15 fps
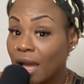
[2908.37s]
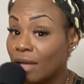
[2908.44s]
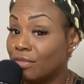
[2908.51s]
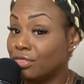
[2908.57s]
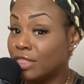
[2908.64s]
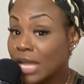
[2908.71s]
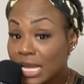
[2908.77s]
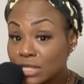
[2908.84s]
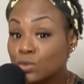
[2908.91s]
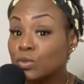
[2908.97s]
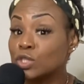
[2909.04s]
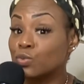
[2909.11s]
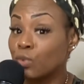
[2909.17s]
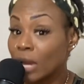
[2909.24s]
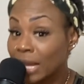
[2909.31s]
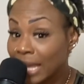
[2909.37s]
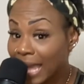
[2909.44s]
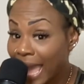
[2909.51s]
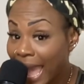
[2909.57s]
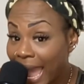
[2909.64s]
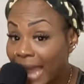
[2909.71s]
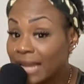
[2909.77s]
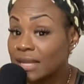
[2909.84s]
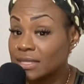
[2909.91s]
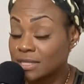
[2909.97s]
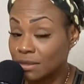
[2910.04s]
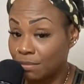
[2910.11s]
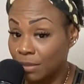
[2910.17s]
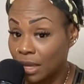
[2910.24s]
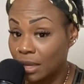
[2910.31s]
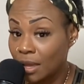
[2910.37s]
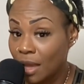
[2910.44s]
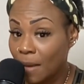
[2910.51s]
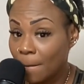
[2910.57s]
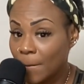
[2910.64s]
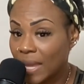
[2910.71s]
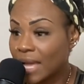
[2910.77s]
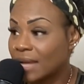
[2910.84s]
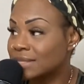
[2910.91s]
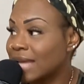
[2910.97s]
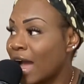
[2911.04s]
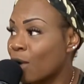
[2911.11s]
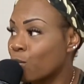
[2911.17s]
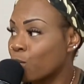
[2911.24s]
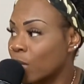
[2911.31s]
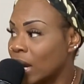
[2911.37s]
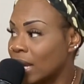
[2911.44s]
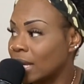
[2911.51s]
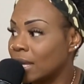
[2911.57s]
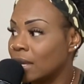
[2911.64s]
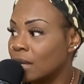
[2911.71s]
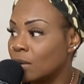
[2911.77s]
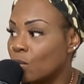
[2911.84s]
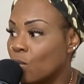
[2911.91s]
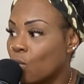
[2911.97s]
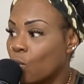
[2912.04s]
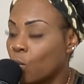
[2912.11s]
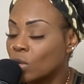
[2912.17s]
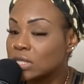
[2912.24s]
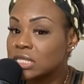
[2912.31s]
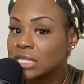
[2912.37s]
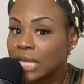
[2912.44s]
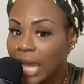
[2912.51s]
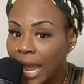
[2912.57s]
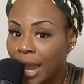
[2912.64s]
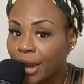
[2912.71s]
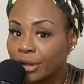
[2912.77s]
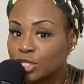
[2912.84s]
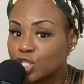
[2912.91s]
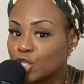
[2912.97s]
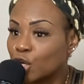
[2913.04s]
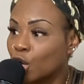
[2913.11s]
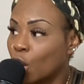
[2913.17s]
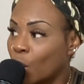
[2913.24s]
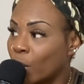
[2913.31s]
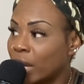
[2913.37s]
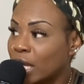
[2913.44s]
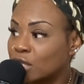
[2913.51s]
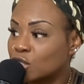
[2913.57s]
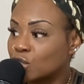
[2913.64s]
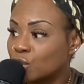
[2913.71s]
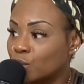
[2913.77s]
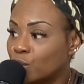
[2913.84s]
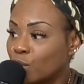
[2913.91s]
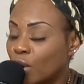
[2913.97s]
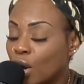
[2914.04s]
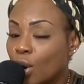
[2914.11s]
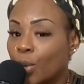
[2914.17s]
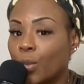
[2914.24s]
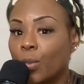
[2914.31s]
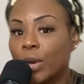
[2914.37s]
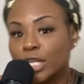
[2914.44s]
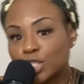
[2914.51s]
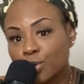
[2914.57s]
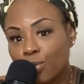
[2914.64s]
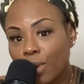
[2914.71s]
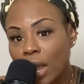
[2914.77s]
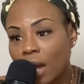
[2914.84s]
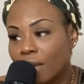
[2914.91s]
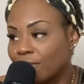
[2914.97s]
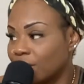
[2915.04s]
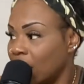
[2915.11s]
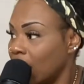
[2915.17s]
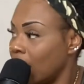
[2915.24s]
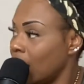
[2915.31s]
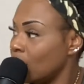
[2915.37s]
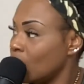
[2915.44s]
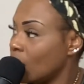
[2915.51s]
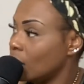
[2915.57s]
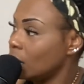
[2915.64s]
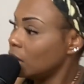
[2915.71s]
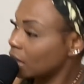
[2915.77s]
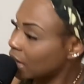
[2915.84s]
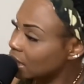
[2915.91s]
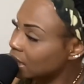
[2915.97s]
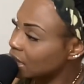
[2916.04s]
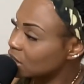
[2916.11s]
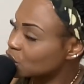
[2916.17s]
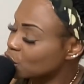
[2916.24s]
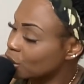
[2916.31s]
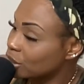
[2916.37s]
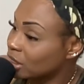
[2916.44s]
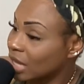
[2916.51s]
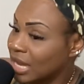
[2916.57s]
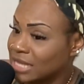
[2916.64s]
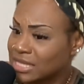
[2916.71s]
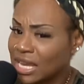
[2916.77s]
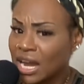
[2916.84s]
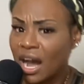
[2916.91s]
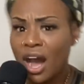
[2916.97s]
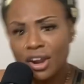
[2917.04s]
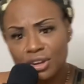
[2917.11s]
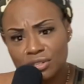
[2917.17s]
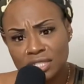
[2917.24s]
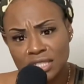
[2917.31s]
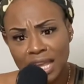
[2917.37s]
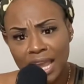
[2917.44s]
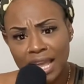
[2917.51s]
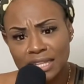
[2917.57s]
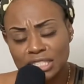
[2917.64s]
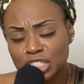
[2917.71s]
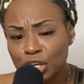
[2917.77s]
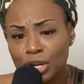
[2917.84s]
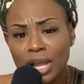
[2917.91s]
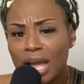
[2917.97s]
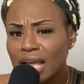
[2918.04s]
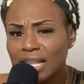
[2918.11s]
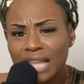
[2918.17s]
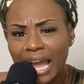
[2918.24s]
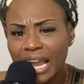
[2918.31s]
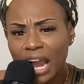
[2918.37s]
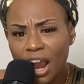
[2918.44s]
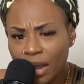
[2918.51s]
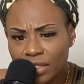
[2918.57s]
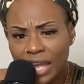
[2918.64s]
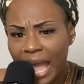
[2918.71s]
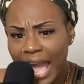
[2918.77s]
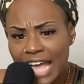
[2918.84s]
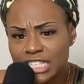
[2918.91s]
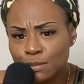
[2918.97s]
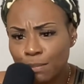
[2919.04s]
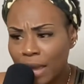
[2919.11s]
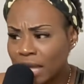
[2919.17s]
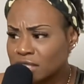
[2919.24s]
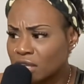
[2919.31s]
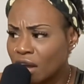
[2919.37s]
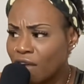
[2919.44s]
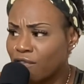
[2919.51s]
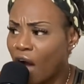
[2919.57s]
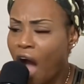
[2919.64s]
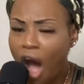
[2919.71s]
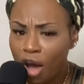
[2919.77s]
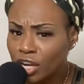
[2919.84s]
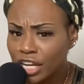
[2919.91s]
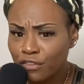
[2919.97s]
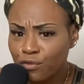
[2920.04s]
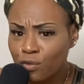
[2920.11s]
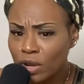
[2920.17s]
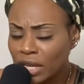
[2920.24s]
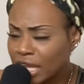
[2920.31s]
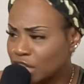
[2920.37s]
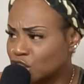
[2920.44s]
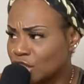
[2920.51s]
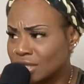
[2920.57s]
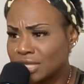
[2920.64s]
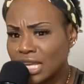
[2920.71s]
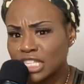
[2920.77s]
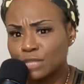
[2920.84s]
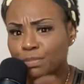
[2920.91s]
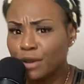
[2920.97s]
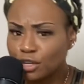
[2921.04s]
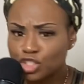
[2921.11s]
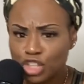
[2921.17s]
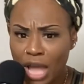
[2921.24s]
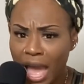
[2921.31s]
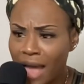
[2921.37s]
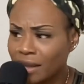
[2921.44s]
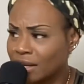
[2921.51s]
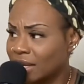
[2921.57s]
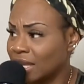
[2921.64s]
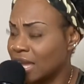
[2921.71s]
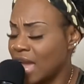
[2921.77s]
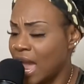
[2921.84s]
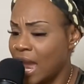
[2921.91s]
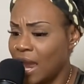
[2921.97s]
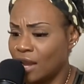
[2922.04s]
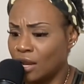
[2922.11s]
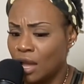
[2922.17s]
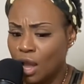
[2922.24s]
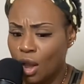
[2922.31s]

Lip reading: This was really handed to me because I really was scared to go into witchcraft and look at these certain things and understand certain like other aspects of all different religions and spirituality and